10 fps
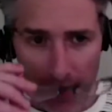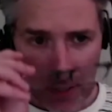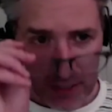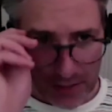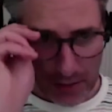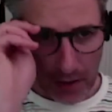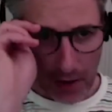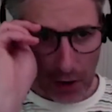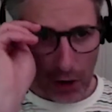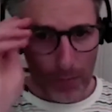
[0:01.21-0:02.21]
So this is
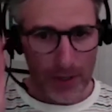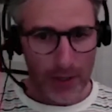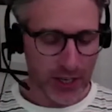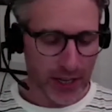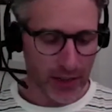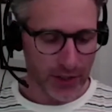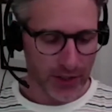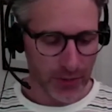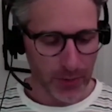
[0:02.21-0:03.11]
a common challenge